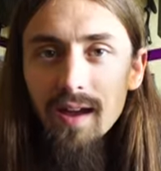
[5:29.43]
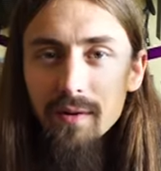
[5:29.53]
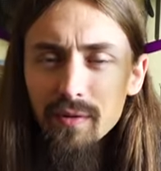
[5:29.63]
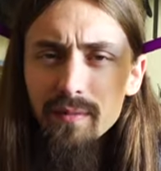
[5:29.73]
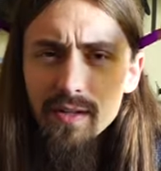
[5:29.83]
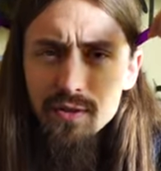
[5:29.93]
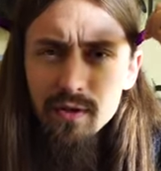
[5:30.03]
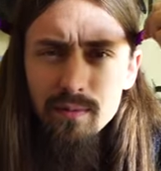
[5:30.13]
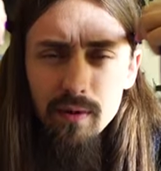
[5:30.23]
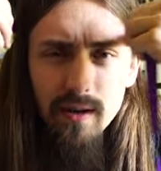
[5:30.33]
And you want to make
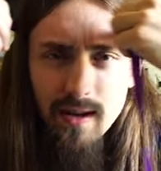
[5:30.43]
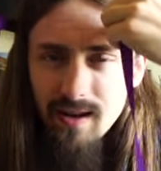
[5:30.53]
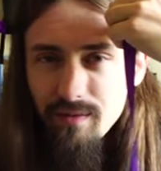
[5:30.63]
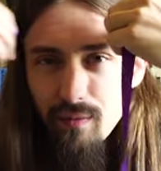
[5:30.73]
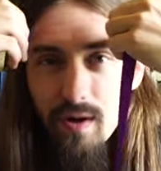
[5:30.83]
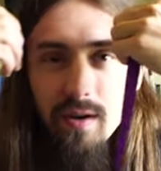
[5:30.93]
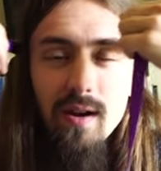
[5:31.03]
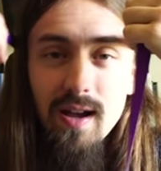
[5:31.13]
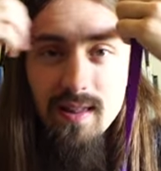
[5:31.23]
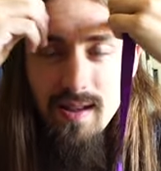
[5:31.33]
sure to put it kind of where
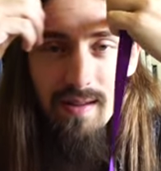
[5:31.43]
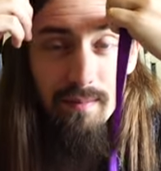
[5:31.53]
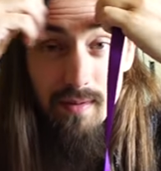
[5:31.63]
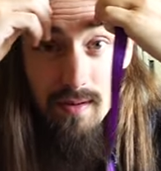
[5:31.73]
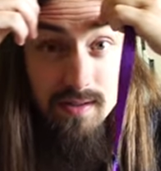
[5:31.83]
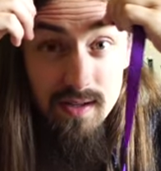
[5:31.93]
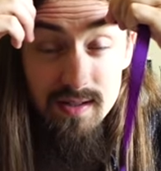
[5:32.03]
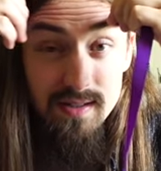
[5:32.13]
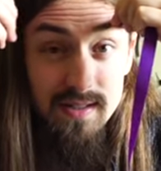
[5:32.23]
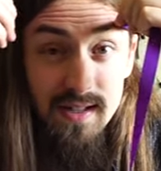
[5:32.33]
your headlamp is
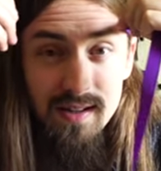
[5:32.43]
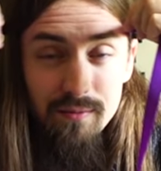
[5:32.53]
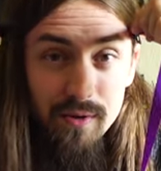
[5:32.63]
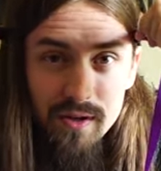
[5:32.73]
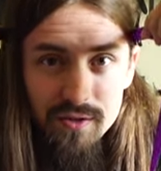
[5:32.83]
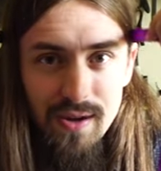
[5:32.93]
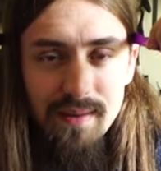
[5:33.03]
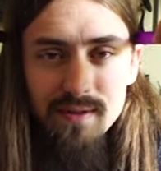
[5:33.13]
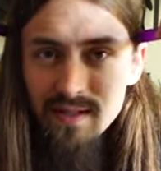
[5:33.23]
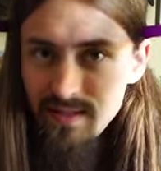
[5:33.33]
going to sit and where your
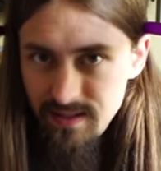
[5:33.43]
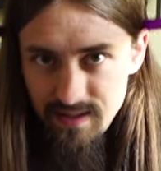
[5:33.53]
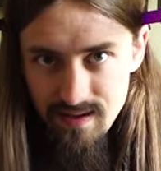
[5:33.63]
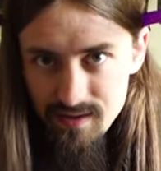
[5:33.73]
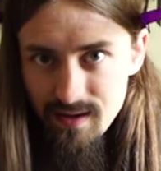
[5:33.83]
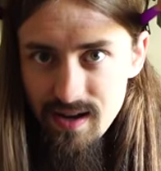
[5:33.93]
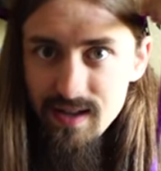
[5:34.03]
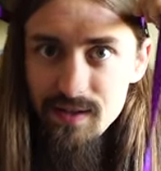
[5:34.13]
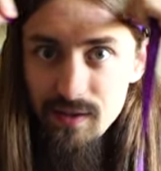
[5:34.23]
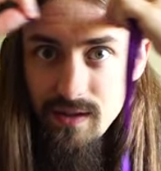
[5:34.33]
strap's going to sit on your
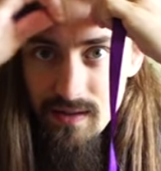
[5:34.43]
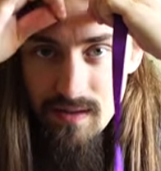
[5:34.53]
head so you